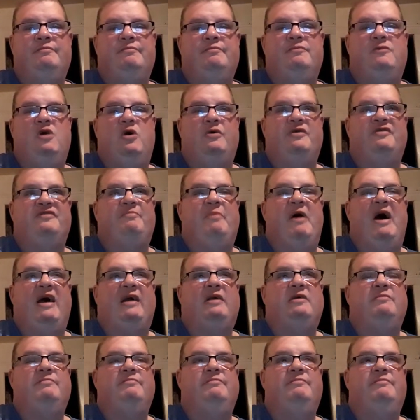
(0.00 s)
Nona's back.
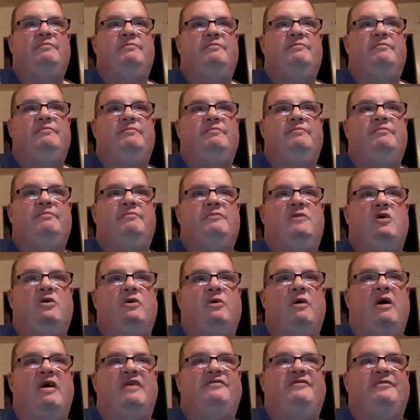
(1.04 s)
Nona
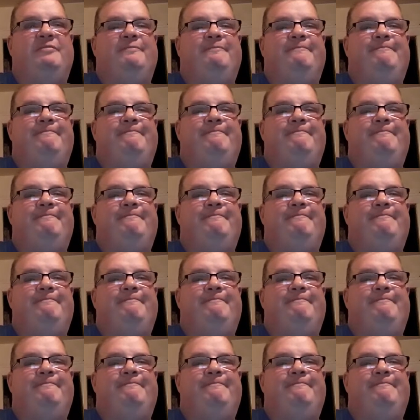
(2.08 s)
Grace.